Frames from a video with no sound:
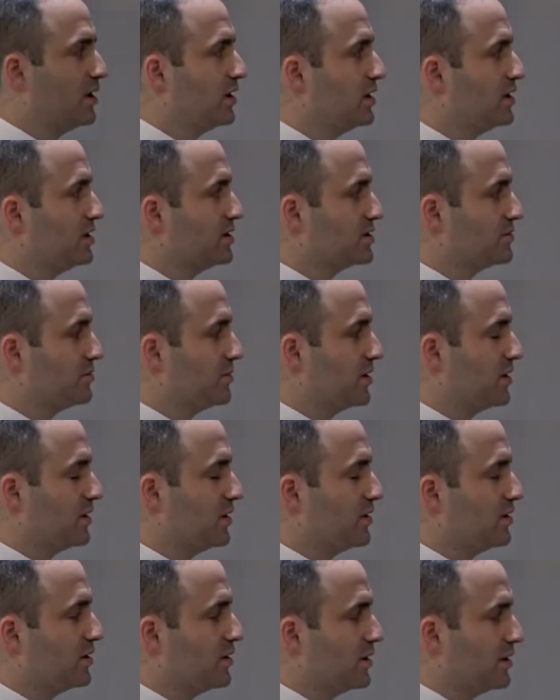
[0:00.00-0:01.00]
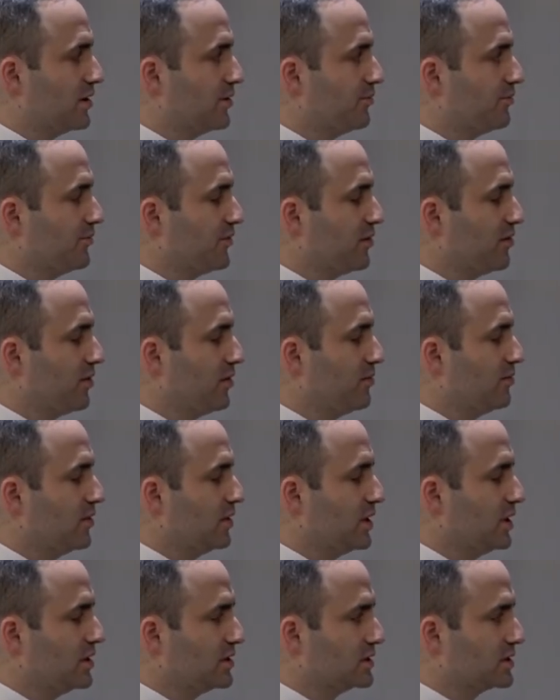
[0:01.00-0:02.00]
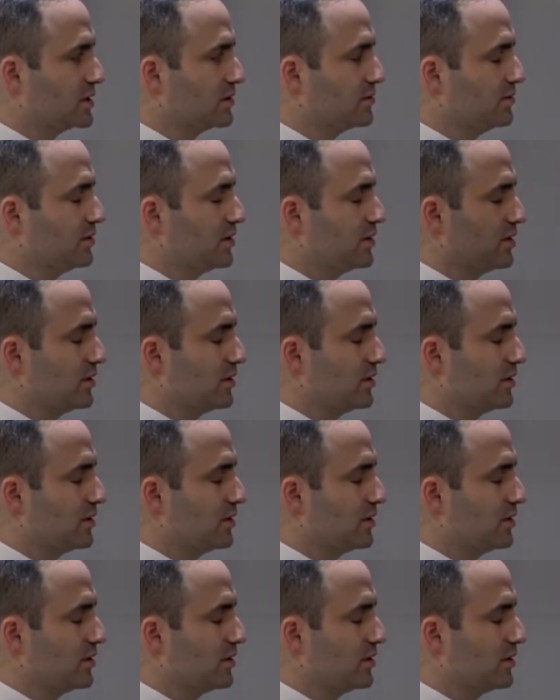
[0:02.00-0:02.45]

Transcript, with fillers: And is, um, is